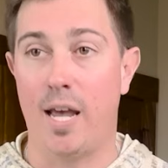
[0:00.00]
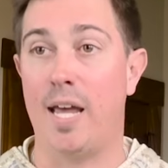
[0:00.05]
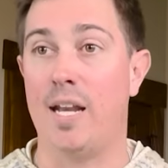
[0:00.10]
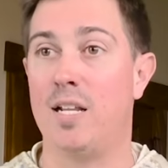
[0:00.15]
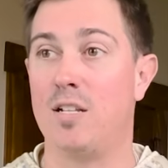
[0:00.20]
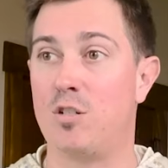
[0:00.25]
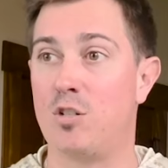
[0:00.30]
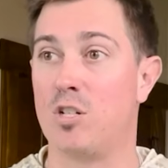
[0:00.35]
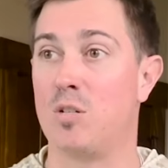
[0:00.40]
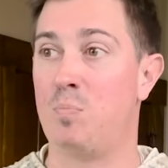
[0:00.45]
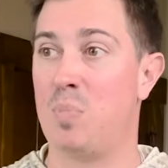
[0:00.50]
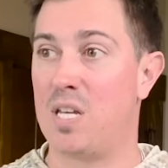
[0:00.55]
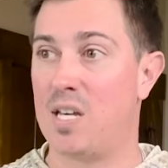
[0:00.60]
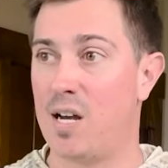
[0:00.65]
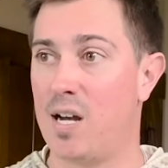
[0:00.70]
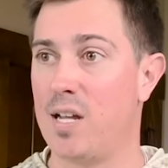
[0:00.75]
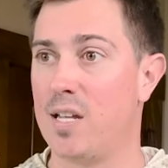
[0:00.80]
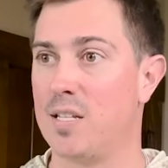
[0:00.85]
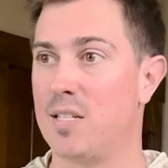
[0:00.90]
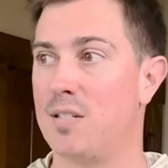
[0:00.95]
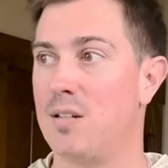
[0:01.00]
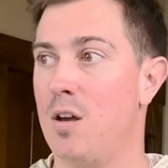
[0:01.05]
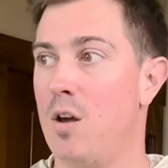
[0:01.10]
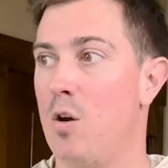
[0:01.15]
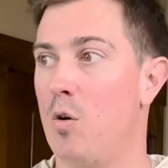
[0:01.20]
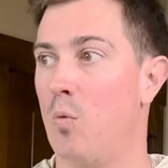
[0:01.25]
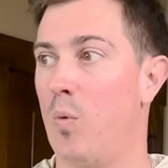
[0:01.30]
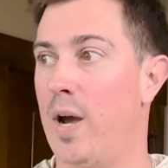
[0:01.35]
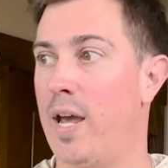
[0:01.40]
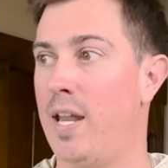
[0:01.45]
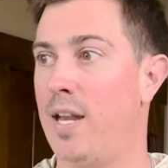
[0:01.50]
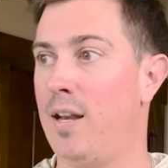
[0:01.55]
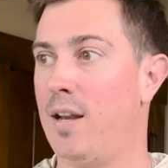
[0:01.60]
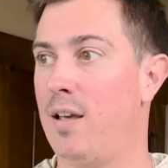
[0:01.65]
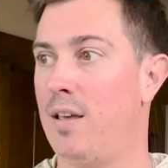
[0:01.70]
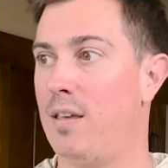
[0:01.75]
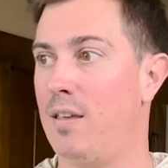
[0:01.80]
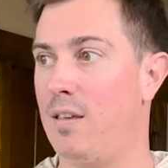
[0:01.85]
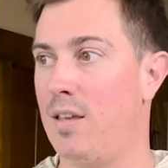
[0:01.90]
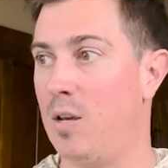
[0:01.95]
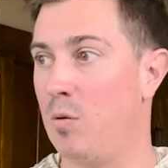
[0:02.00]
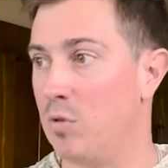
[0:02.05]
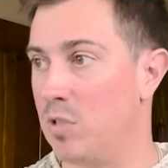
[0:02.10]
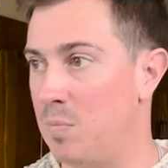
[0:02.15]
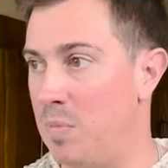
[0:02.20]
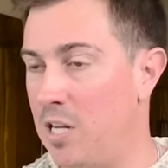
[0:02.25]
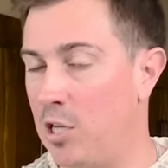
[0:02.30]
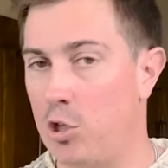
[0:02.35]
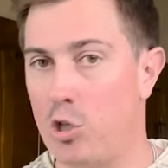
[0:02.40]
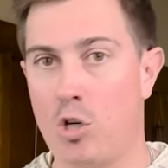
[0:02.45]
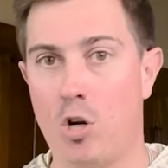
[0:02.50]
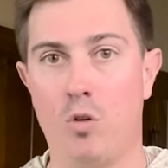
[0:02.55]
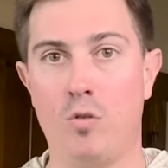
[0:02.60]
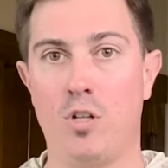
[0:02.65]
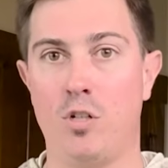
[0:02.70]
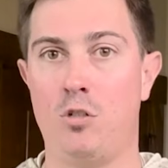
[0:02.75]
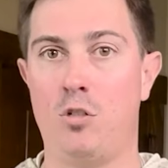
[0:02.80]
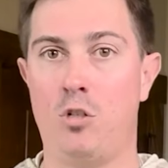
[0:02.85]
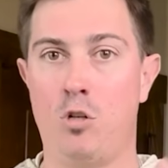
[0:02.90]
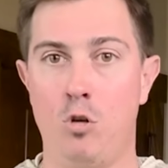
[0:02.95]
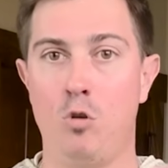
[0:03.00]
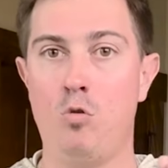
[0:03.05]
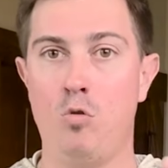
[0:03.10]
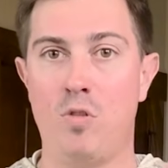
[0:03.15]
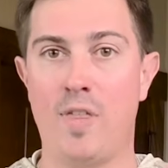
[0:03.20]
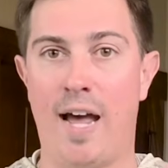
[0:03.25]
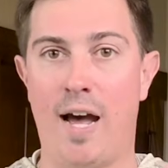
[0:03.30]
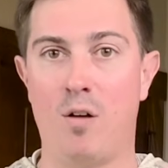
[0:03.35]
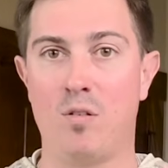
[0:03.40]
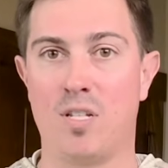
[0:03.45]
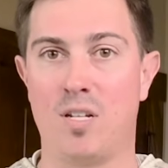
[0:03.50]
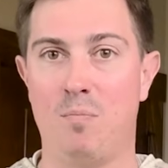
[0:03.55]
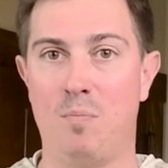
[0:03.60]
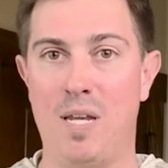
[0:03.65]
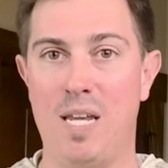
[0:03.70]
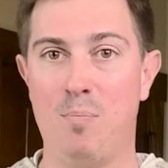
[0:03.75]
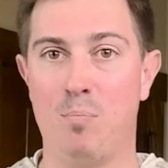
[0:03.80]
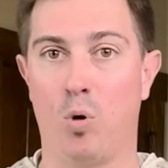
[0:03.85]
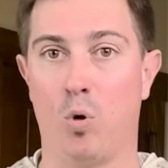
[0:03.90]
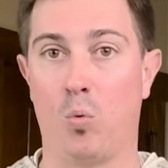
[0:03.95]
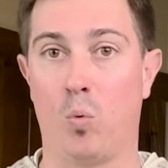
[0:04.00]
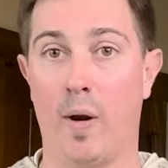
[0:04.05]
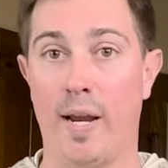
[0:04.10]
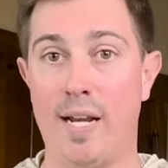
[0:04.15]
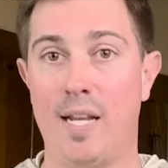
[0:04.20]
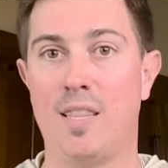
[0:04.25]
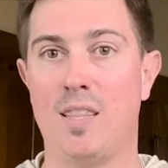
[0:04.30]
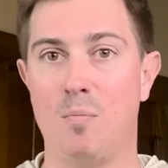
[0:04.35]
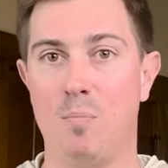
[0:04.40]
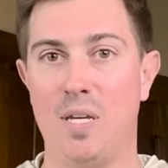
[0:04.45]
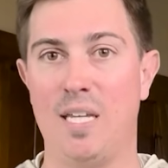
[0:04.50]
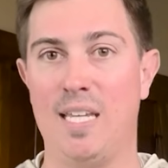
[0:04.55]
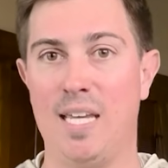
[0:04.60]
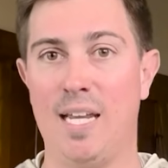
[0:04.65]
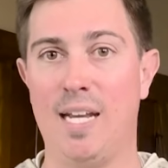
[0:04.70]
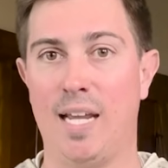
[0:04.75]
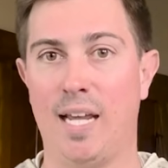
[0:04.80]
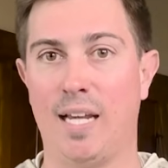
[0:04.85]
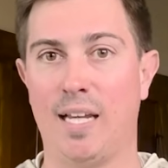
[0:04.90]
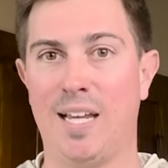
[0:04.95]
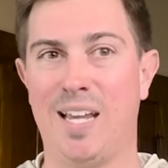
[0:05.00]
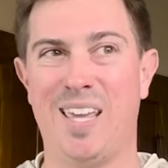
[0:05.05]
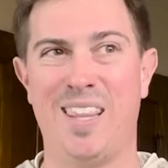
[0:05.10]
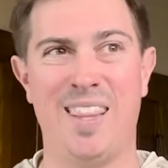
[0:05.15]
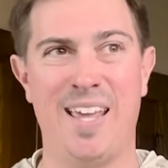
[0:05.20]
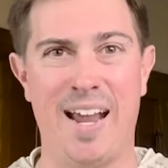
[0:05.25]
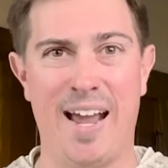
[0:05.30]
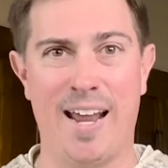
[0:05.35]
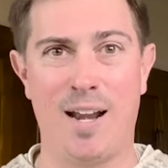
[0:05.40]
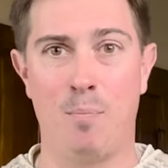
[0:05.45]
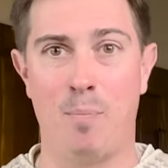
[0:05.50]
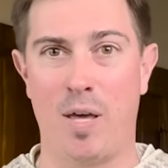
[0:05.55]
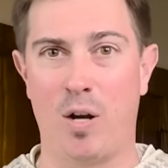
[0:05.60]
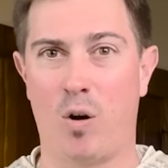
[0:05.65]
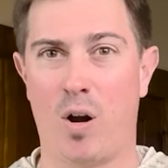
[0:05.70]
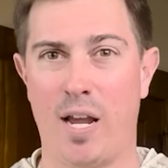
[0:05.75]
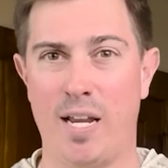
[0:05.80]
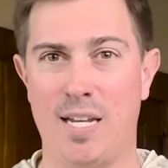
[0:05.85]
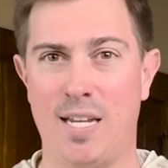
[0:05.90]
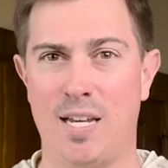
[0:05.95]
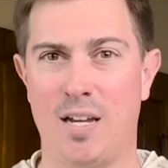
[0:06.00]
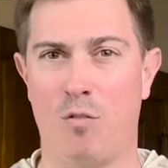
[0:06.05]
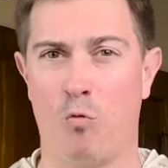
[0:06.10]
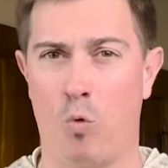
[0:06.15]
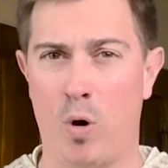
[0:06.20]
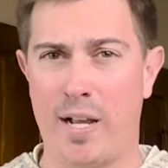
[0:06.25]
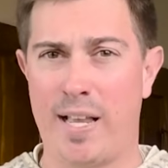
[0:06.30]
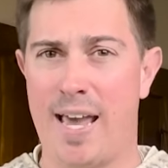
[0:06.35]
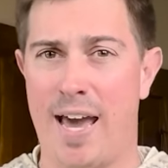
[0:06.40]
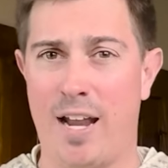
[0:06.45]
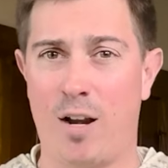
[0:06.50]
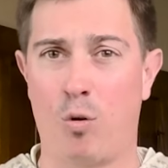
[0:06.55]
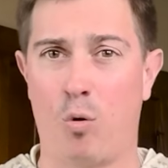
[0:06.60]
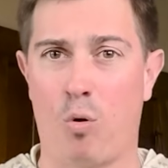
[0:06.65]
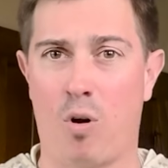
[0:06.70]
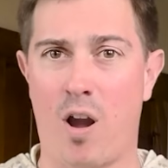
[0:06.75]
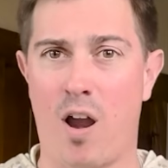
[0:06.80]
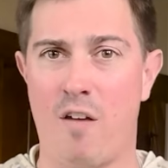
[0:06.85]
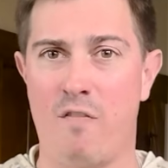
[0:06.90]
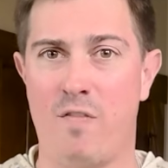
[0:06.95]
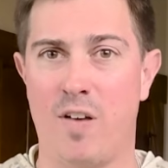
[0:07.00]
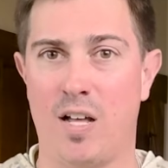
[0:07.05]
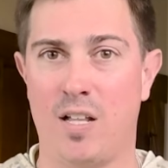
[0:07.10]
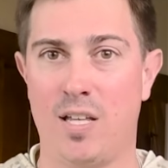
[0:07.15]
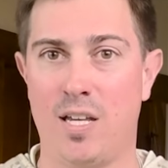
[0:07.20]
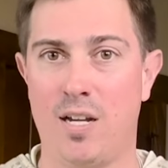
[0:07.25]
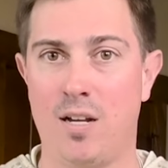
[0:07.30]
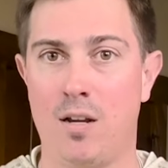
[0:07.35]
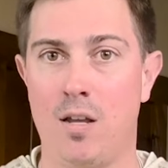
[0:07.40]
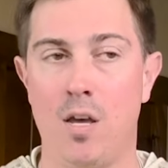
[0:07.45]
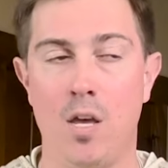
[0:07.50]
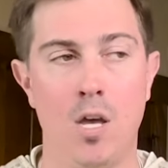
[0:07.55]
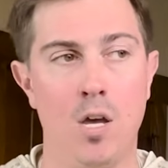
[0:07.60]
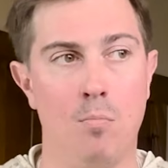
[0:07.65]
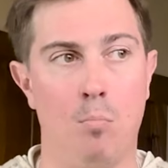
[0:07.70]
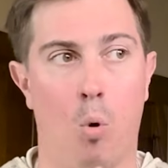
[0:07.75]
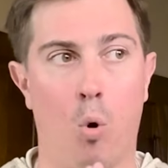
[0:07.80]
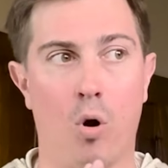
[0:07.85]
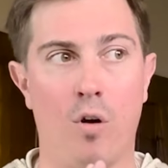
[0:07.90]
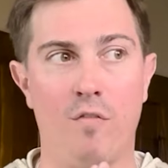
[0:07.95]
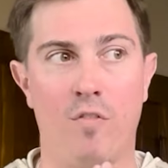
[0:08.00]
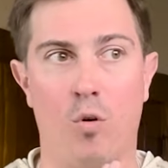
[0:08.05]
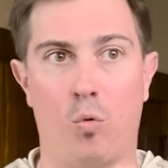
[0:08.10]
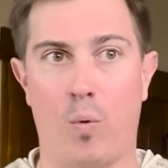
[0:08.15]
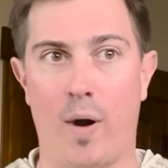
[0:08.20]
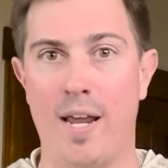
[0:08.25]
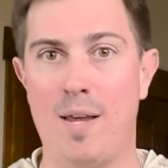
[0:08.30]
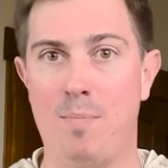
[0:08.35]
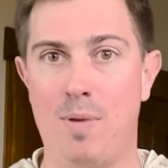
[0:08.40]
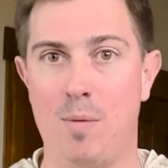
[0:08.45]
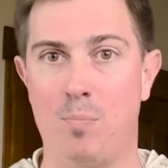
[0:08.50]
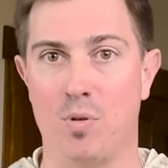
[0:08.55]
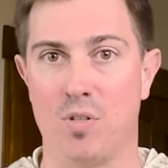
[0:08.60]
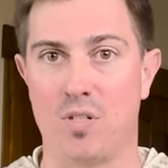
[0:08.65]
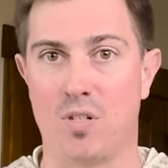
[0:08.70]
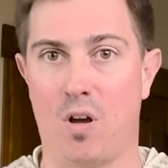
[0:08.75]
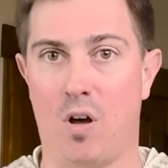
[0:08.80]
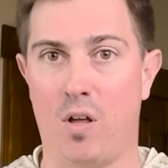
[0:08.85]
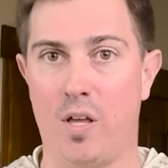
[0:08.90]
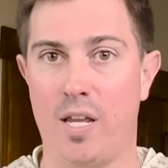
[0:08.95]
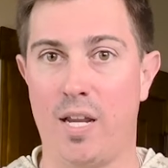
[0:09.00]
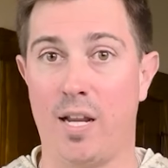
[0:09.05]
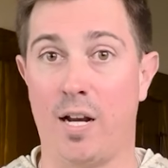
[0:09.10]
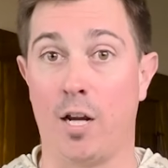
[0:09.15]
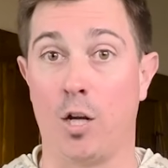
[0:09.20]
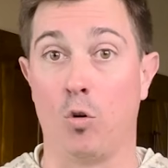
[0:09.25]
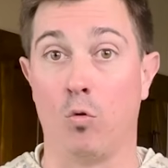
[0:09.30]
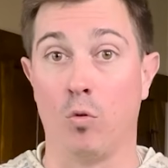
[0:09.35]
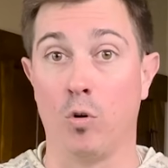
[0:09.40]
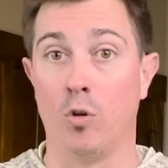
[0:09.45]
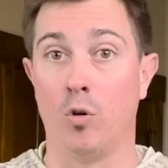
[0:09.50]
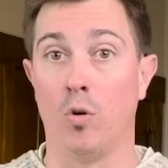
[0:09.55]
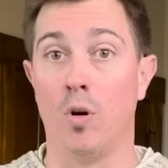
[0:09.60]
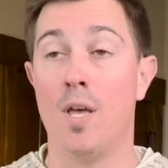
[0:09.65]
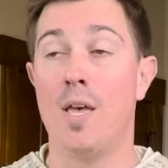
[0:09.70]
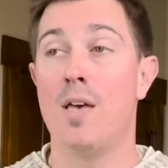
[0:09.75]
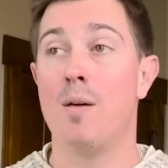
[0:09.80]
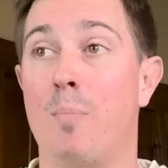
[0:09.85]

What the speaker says: And it's just because when it was being shown to 2,000 people right at the beginning, and they had a better idea of what category I fell in, more of the right people saw it, and I grew.